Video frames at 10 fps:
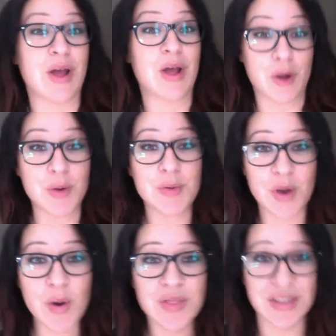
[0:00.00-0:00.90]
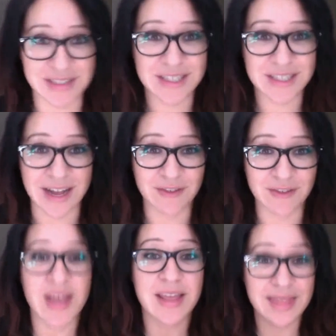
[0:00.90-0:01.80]
who know this stuff,
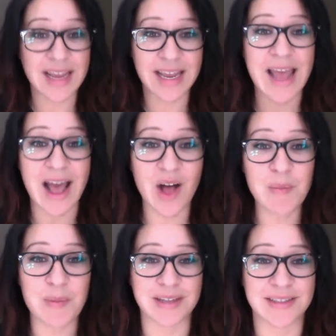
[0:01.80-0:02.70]
that can help us.